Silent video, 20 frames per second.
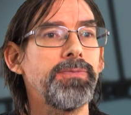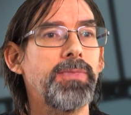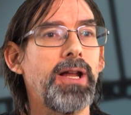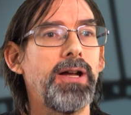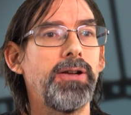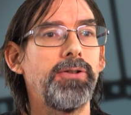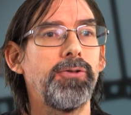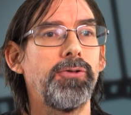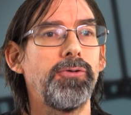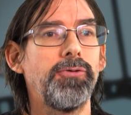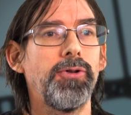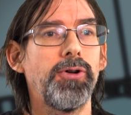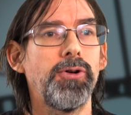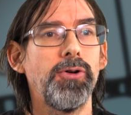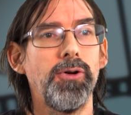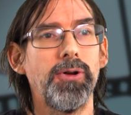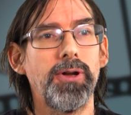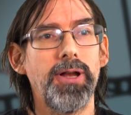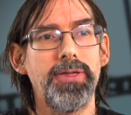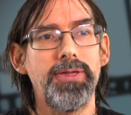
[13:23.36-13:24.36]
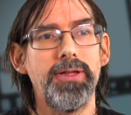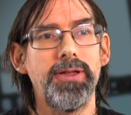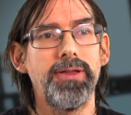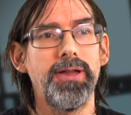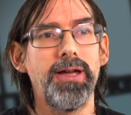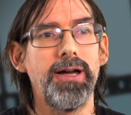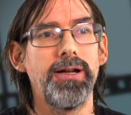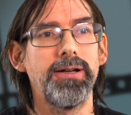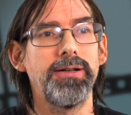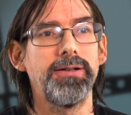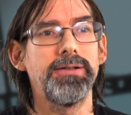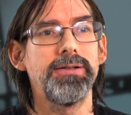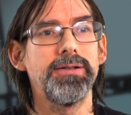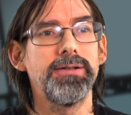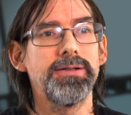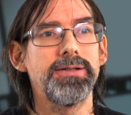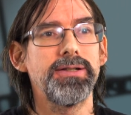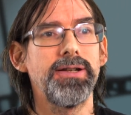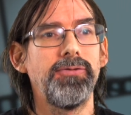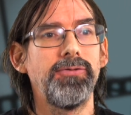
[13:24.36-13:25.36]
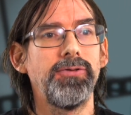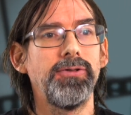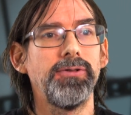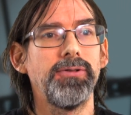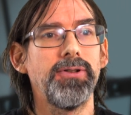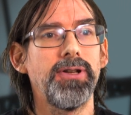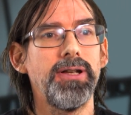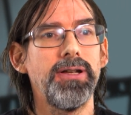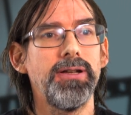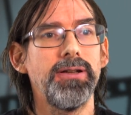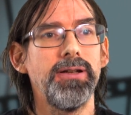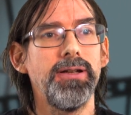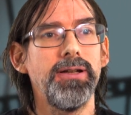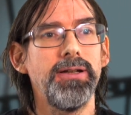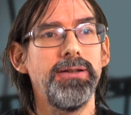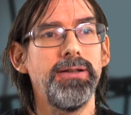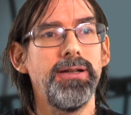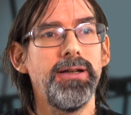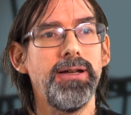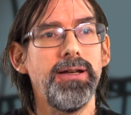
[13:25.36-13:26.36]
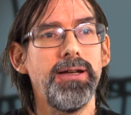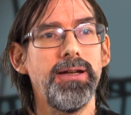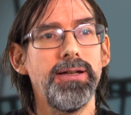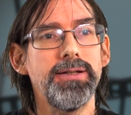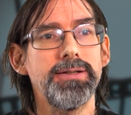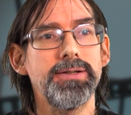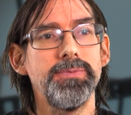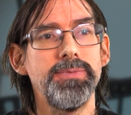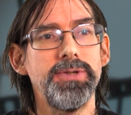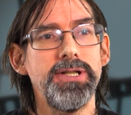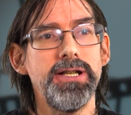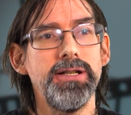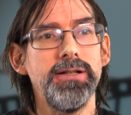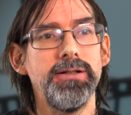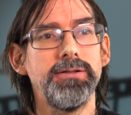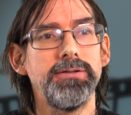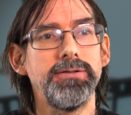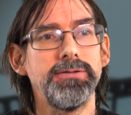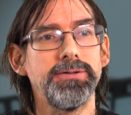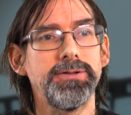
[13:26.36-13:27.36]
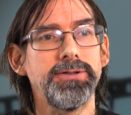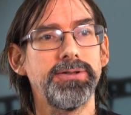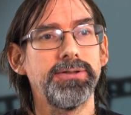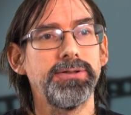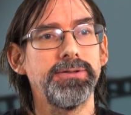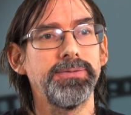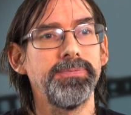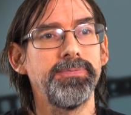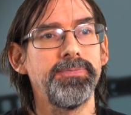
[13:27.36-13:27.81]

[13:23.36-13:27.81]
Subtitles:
I don't recall, I think they had several there, and some dingoes.